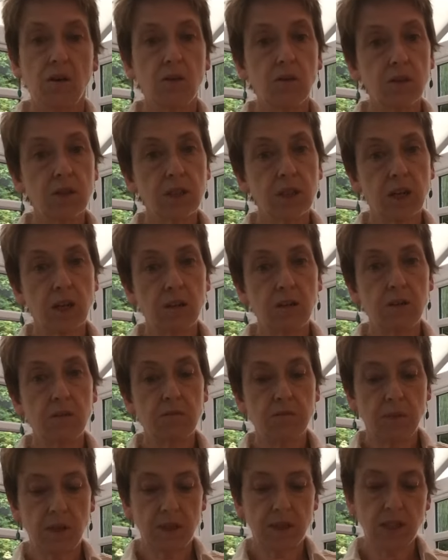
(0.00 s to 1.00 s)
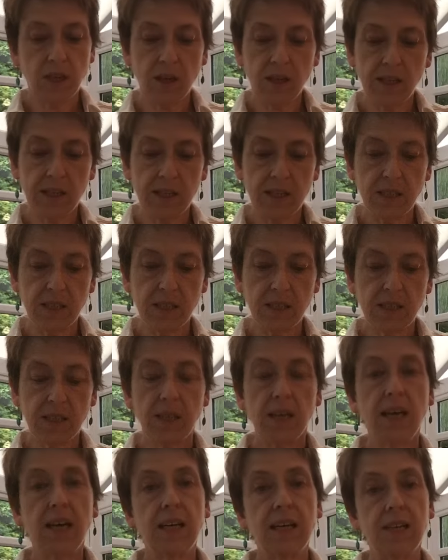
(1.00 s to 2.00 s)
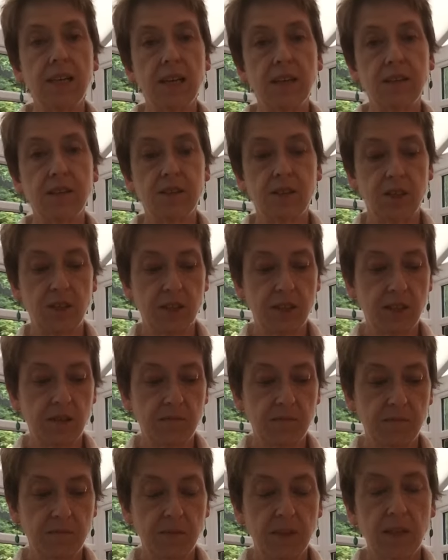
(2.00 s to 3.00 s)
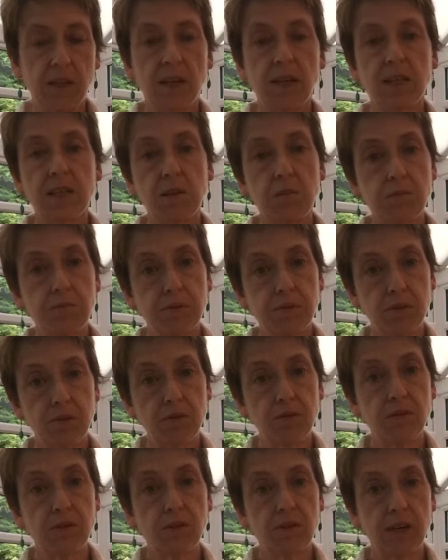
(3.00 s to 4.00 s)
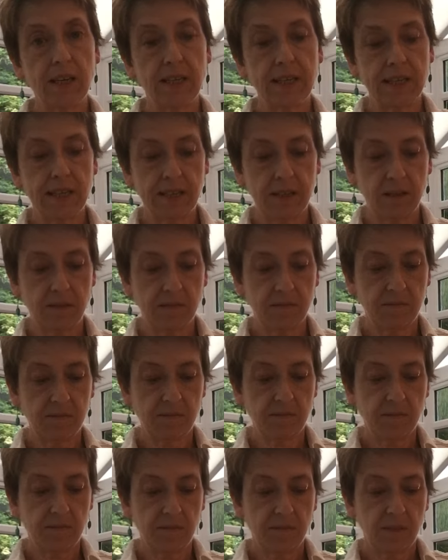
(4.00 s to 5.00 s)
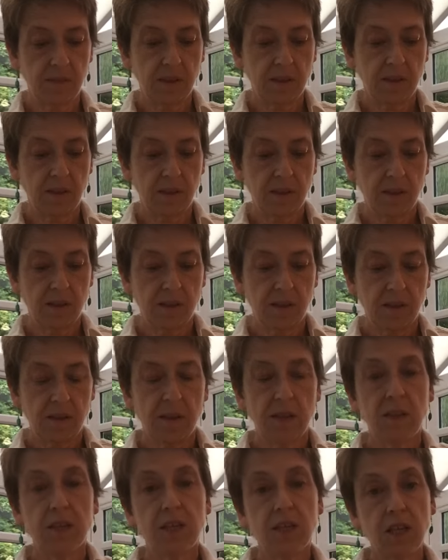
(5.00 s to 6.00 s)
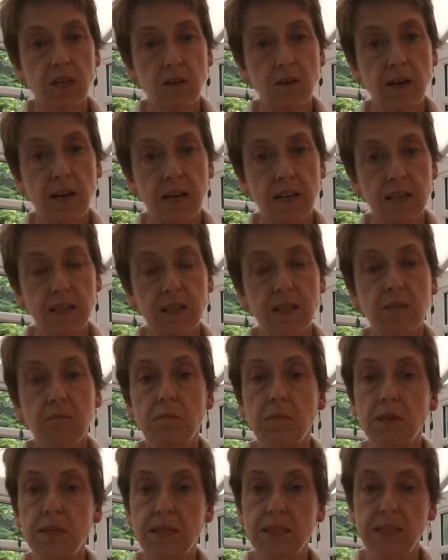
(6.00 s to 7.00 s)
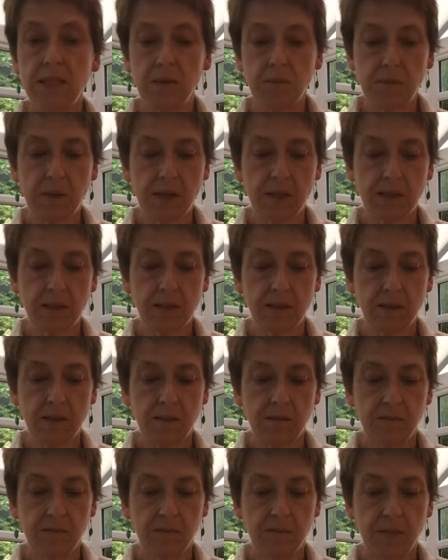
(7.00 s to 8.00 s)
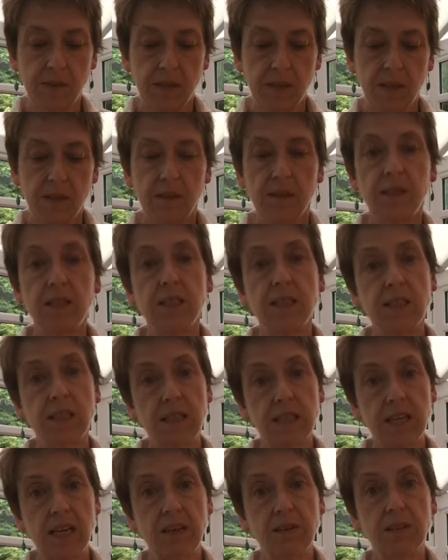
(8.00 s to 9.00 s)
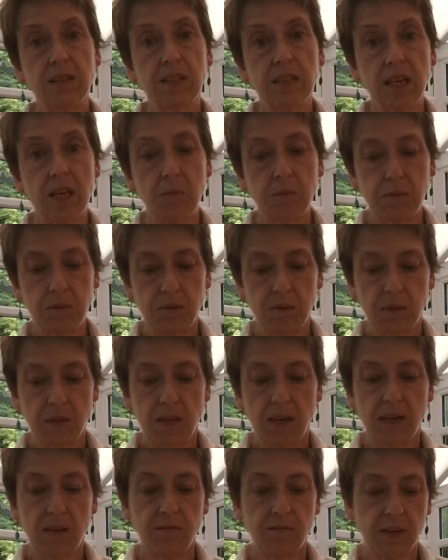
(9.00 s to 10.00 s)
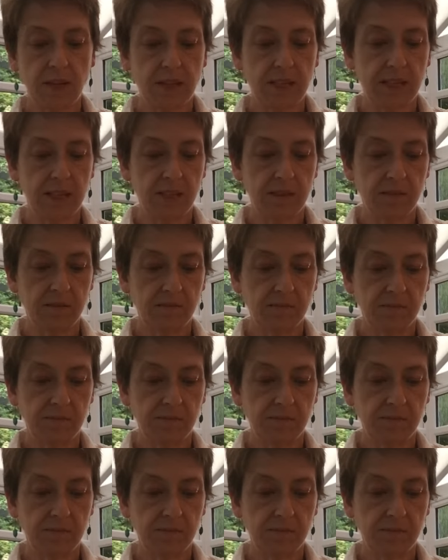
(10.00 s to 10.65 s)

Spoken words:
Also, my tiredness and lethargy has improved greatly. So has my sleep pattern. This is now stable and regular.